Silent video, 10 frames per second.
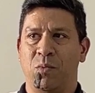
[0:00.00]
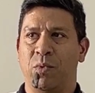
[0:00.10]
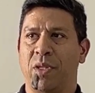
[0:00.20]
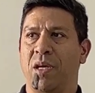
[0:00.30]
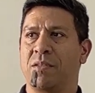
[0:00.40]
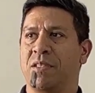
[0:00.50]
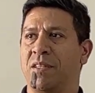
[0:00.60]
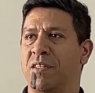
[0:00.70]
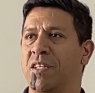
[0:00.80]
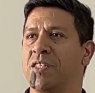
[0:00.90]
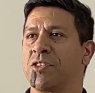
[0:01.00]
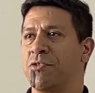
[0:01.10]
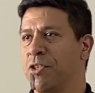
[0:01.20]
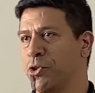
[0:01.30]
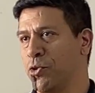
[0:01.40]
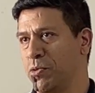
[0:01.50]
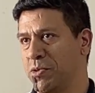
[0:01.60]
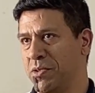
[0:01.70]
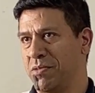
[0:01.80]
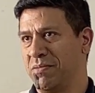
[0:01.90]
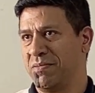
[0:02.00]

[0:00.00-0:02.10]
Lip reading: without the necessary tools.